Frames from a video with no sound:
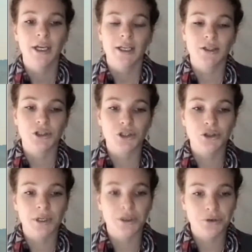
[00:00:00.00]
is
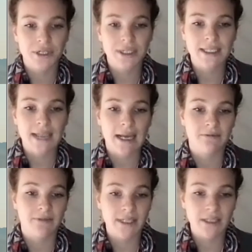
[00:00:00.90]
to increase
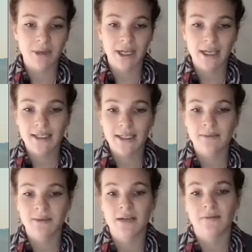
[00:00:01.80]
funding
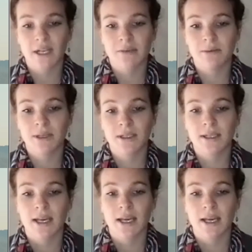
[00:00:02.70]
mechanisms and investments